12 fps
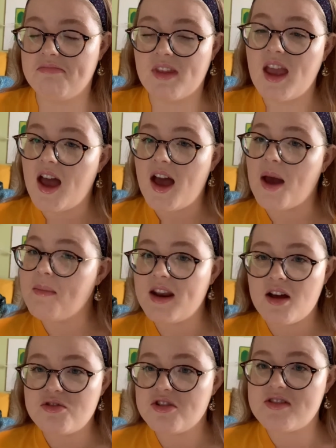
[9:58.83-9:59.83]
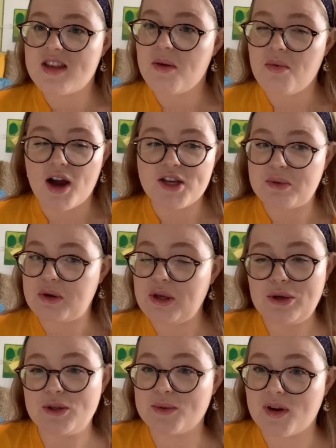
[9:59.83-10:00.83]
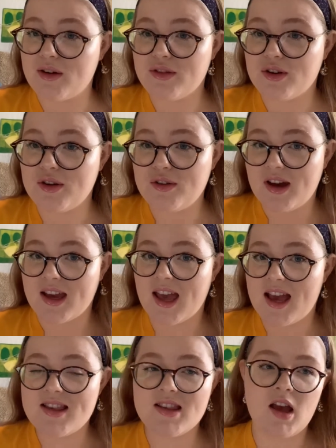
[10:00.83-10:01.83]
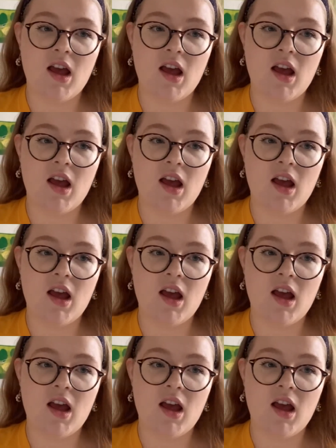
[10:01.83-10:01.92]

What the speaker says: I mean, I'll just say what I do on a usual afternoon, I guess.